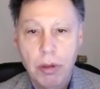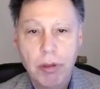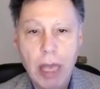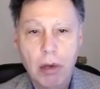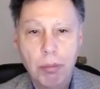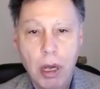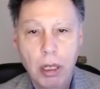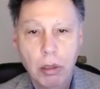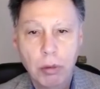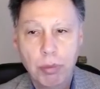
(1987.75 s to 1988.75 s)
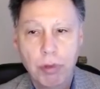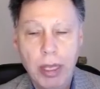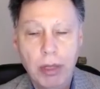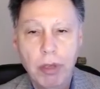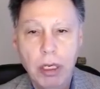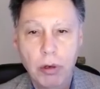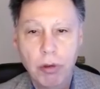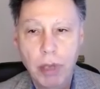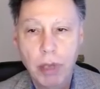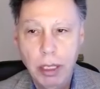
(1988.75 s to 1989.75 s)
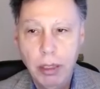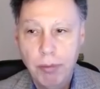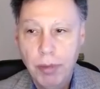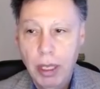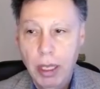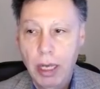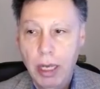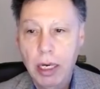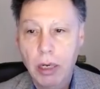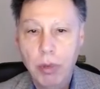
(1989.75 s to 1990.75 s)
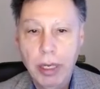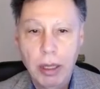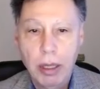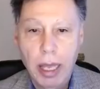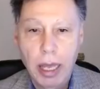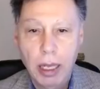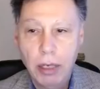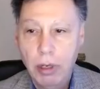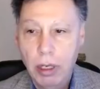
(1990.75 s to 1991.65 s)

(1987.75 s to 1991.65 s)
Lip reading: Sao Paulo Prevent Senior study, and here we had